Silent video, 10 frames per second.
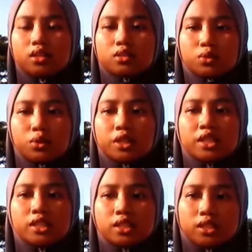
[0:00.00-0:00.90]
So
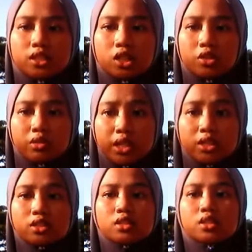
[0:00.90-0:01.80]
this is the
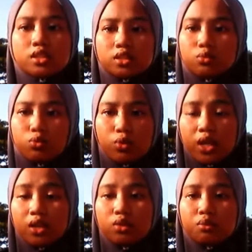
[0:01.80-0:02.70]
greatest
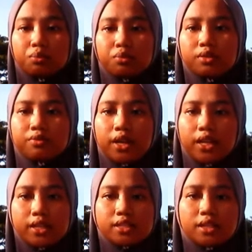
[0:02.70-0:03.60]
way to
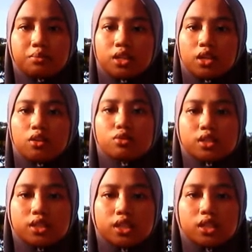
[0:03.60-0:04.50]
prevent aseptic
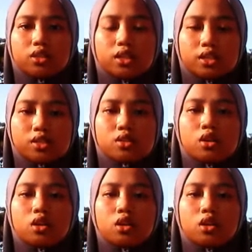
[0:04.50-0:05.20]
loosening is